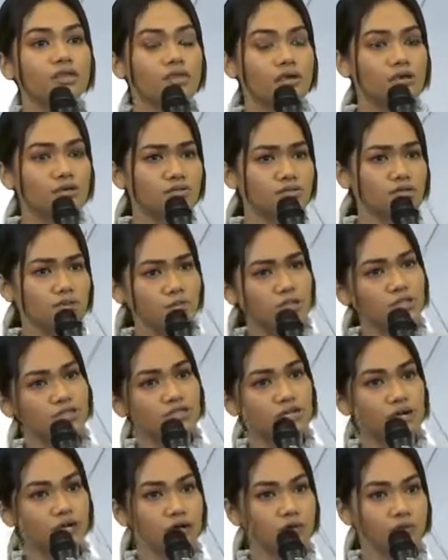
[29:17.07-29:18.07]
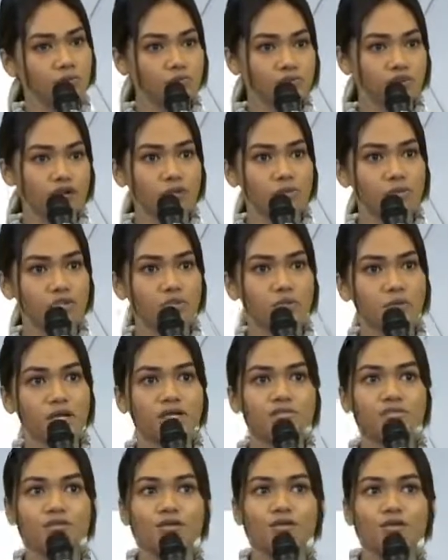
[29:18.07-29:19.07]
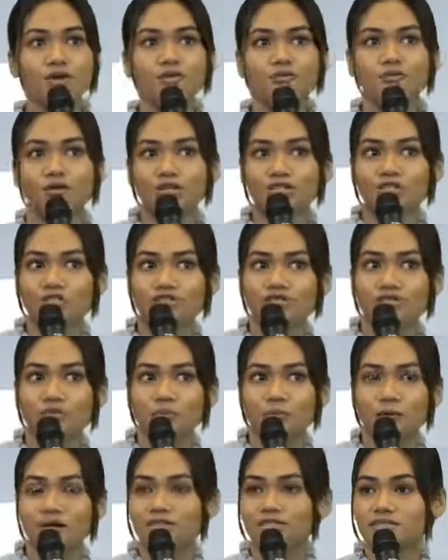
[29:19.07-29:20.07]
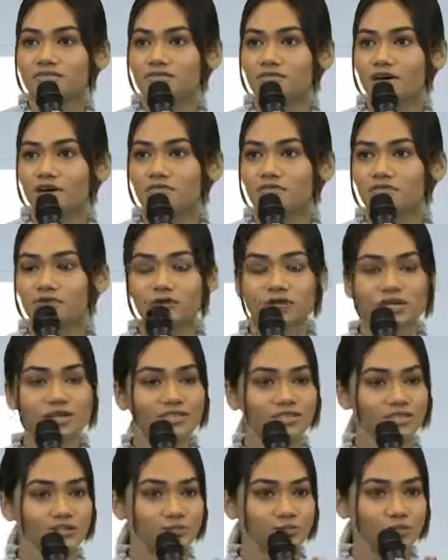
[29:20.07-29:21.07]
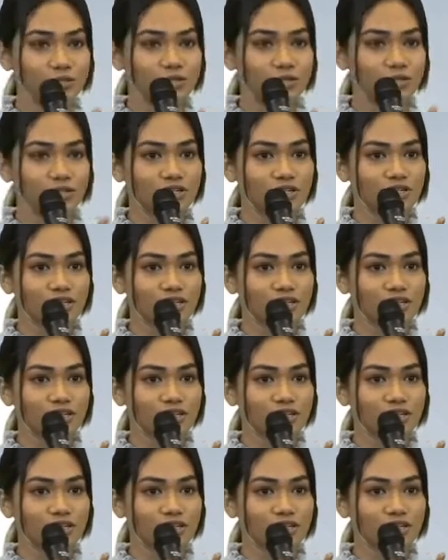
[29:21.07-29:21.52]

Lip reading: Thank you so much. Charmaine's been asking a lot of questions for the past 4 days, so I'm just going to